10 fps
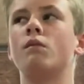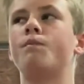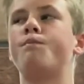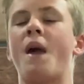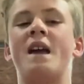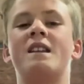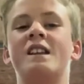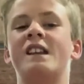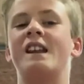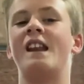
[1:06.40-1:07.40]

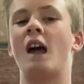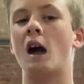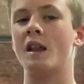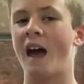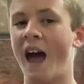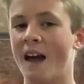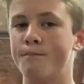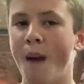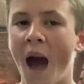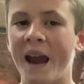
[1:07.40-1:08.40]
bandit and
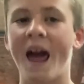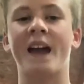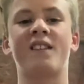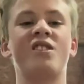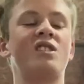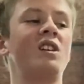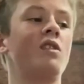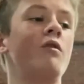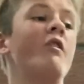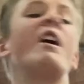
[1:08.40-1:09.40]
bad accuracy, because
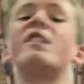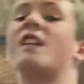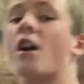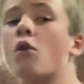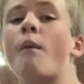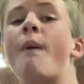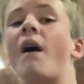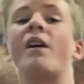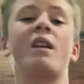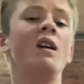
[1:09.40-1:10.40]
you've got a terrible
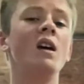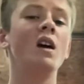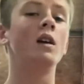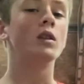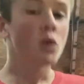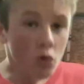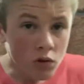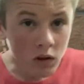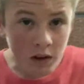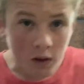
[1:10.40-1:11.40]
pellet.
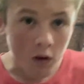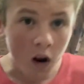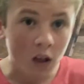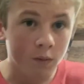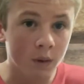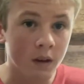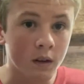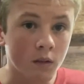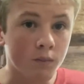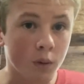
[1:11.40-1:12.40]
Usually the crossman
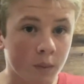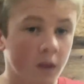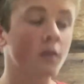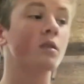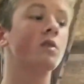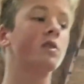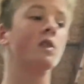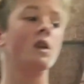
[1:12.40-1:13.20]
premieres